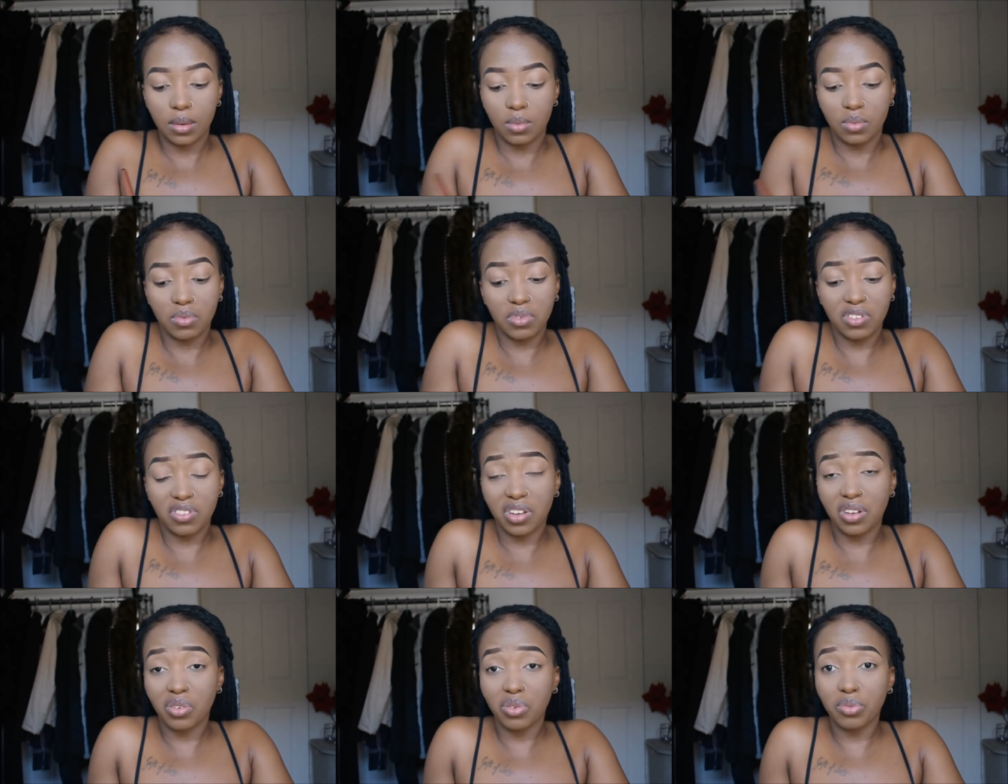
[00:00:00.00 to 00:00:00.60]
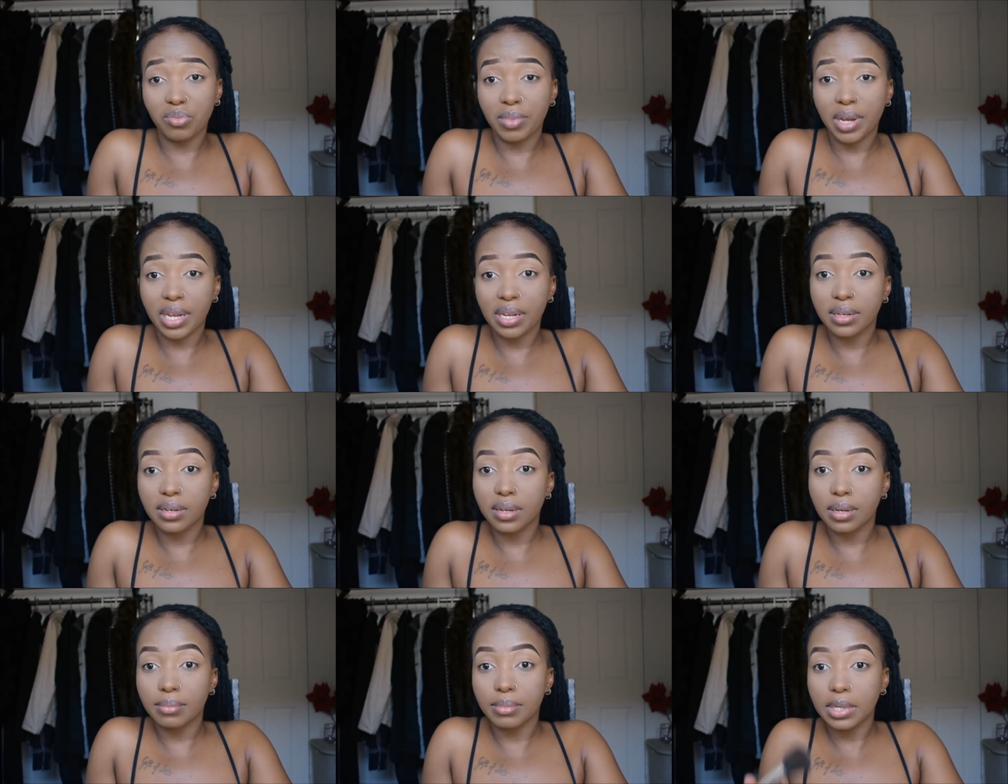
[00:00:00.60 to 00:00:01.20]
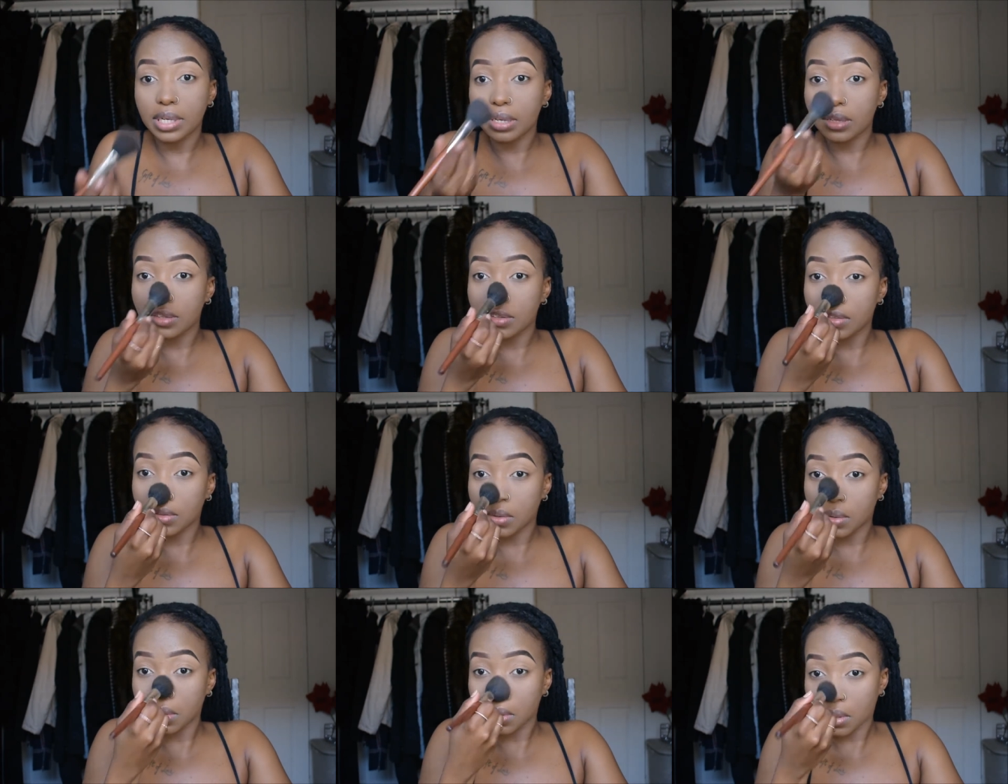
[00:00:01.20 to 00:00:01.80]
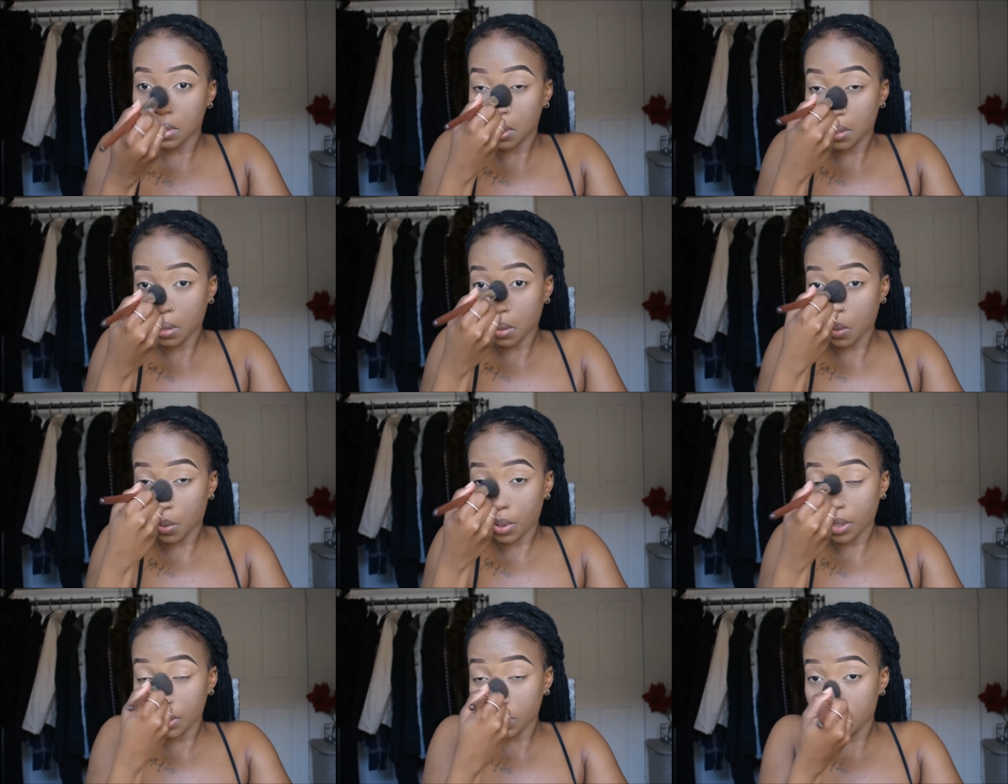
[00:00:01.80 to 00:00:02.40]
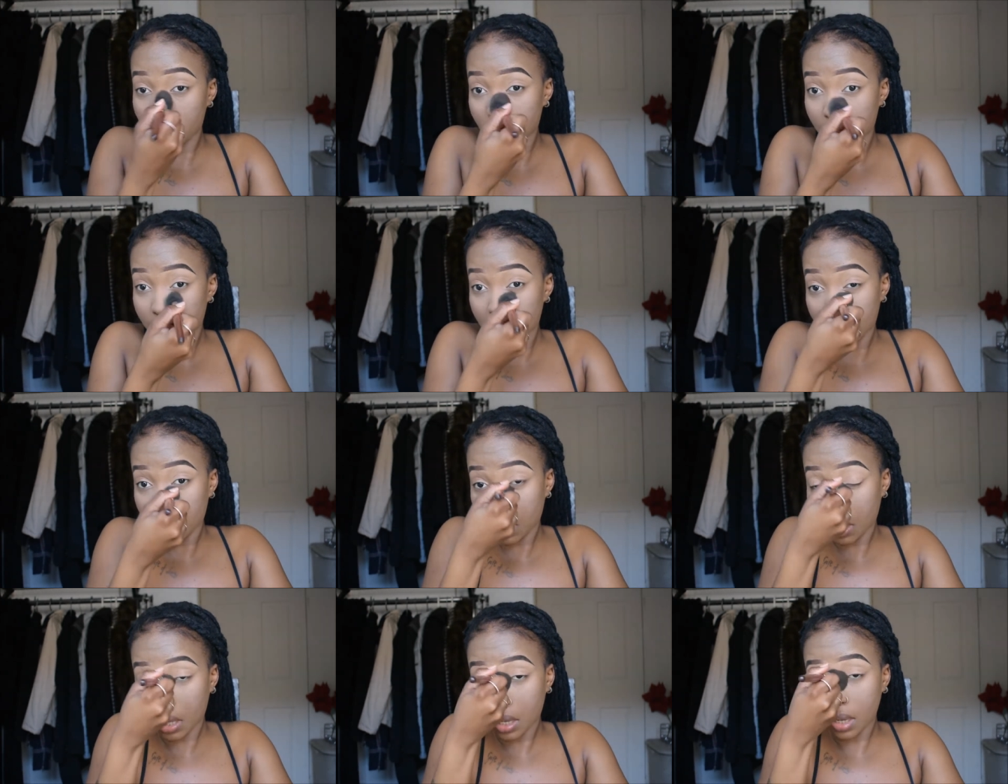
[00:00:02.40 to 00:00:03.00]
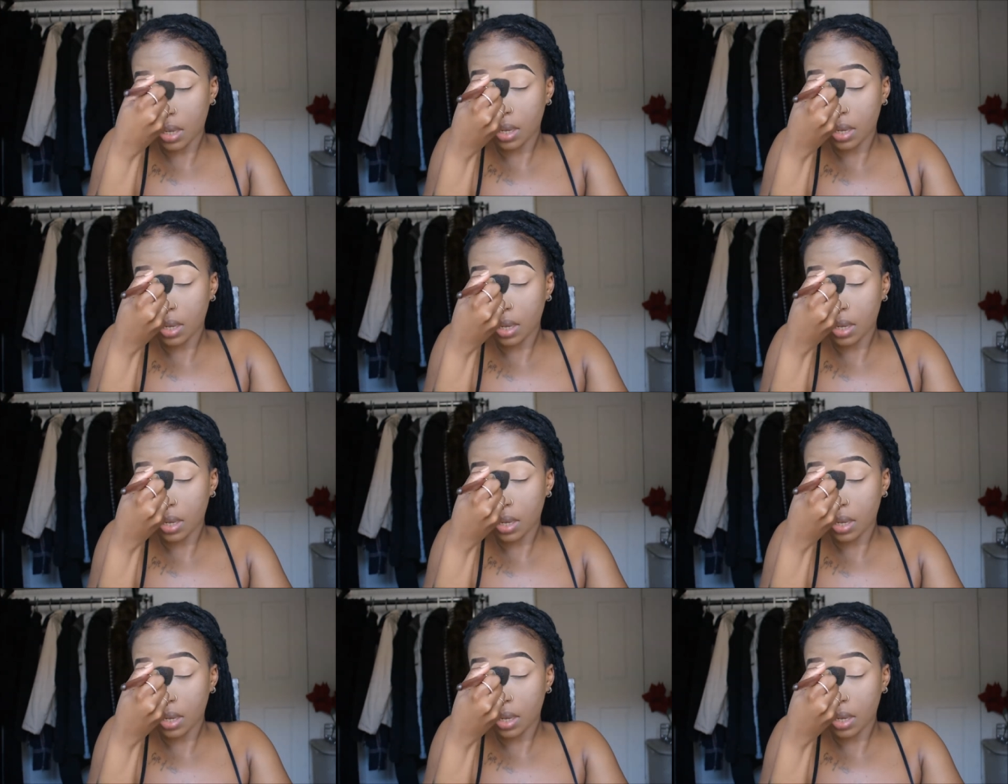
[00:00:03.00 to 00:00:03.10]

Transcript: which I don't mind I mean it's still going to be